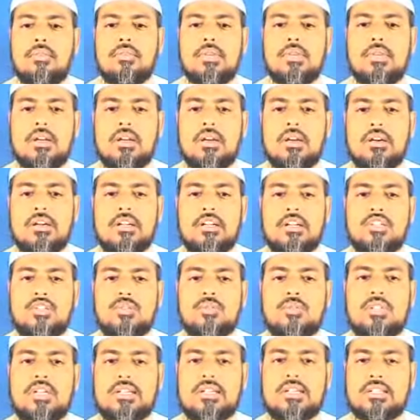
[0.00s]
We are learning
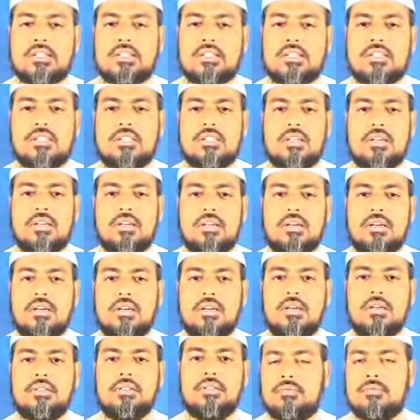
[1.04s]
two sentences
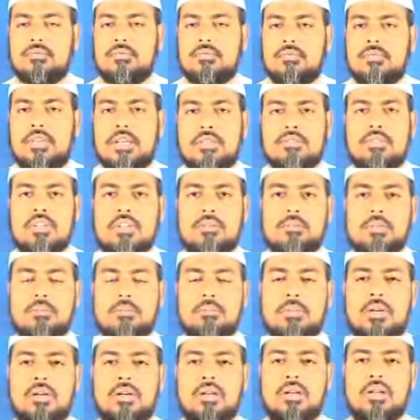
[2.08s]
here. When we
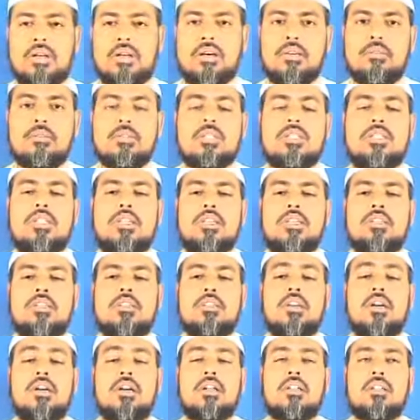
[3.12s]
remember Allah, we say,
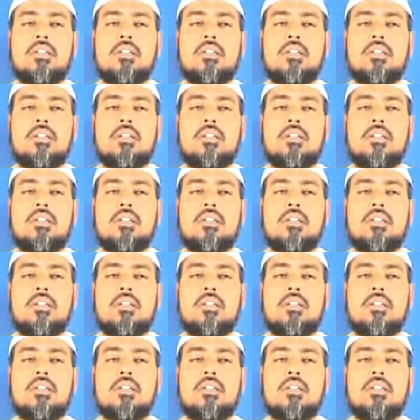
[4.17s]
Ya